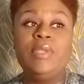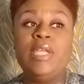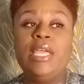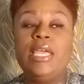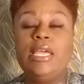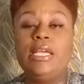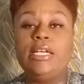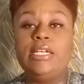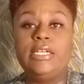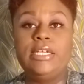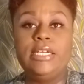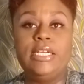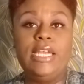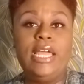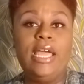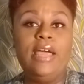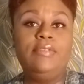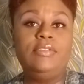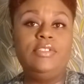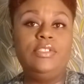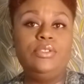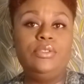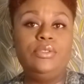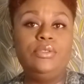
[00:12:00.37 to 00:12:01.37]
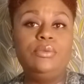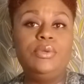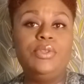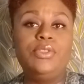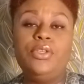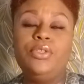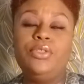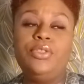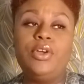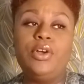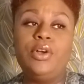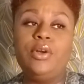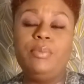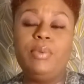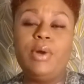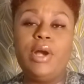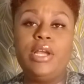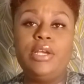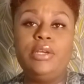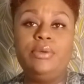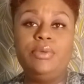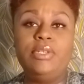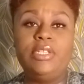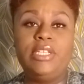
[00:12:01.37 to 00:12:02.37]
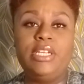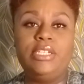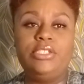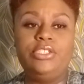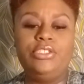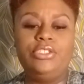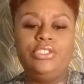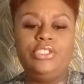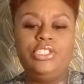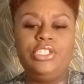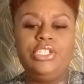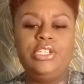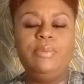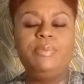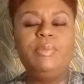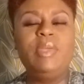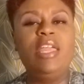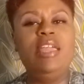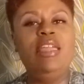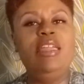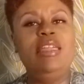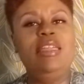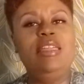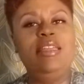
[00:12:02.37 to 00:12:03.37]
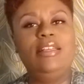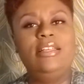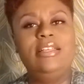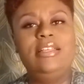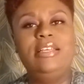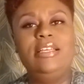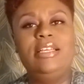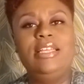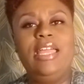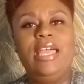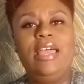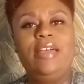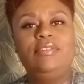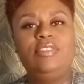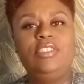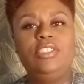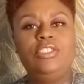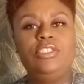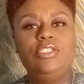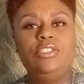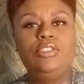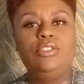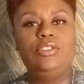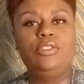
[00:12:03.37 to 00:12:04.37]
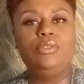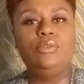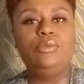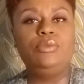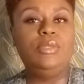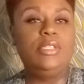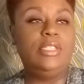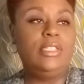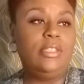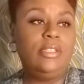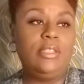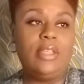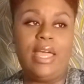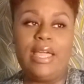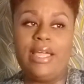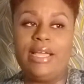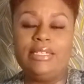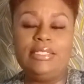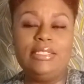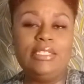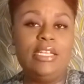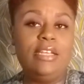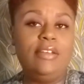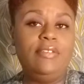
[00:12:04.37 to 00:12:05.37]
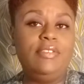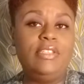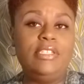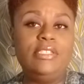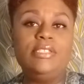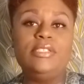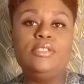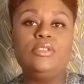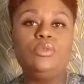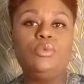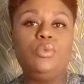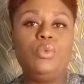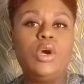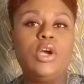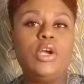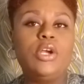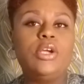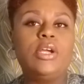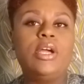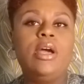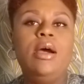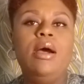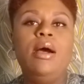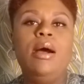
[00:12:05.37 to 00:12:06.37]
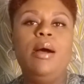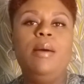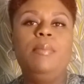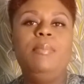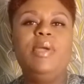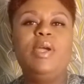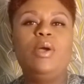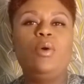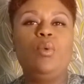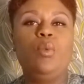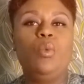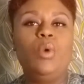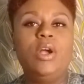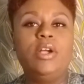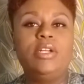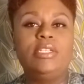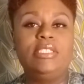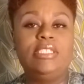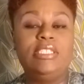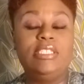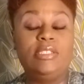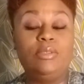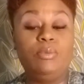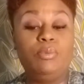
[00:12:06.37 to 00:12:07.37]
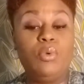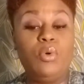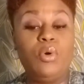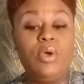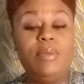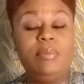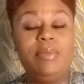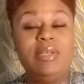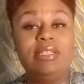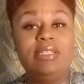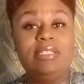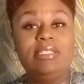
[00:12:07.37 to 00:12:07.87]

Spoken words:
It could have to do with a third party relationship. It could have to just do with, like I said, if this is work, a big work disappointment.